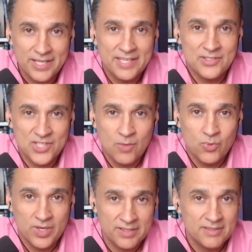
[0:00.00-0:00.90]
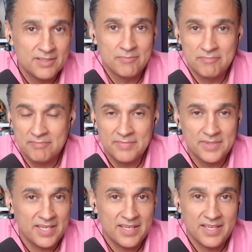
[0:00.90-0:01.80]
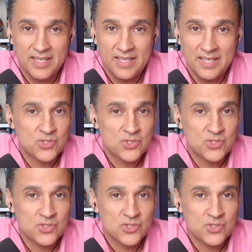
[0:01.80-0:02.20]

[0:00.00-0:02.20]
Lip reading: Can someone have